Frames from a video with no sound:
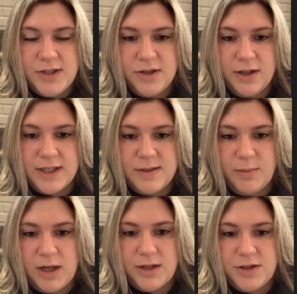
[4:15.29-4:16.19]
so that's
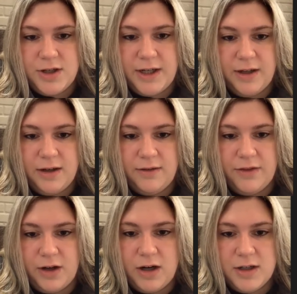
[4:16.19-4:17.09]
monitoring of
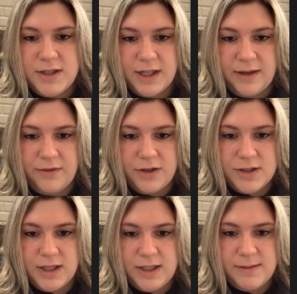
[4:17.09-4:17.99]
the heart. If
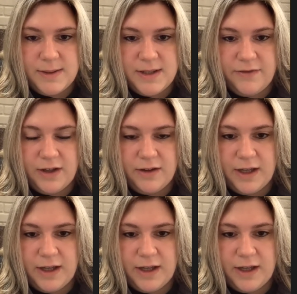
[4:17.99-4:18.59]
there's any specific